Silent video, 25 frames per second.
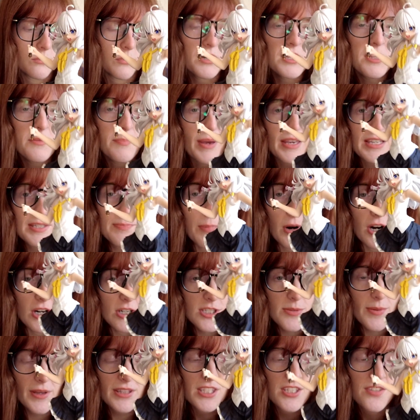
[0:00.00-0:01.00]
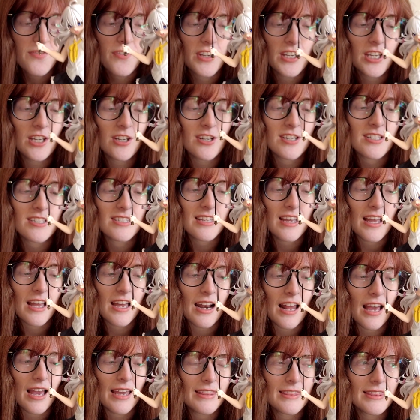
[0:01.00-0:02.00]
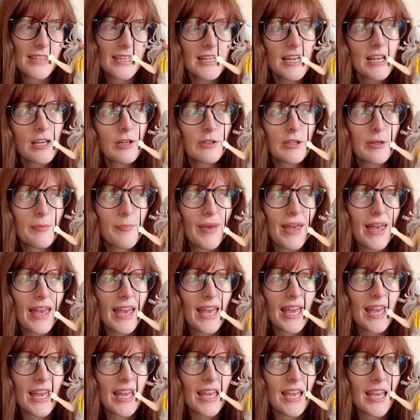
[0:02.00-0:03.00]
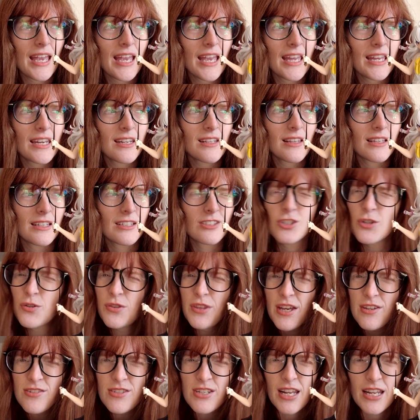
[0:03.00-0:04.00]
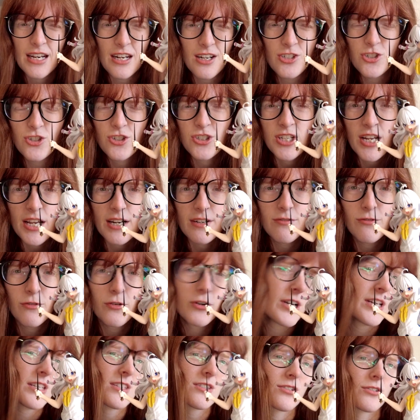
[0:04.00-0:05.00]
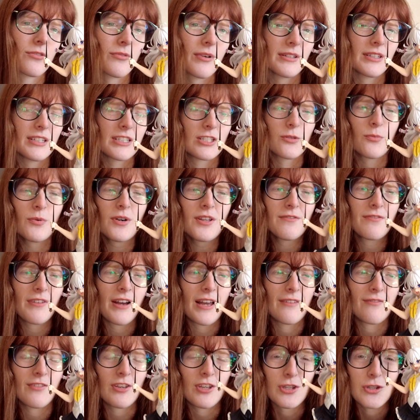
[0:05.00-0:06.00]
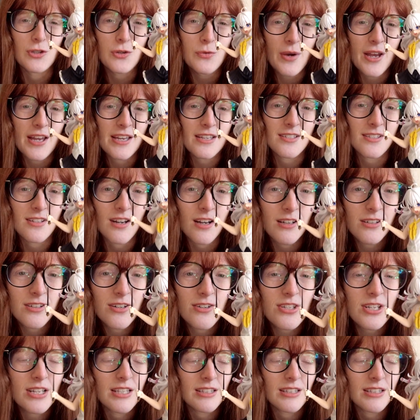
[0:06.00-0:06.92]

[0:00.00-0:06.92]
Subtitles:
One of the best parts about this figure is that I think I only paid like 2,800 yen for it, so around like 25 US dollars.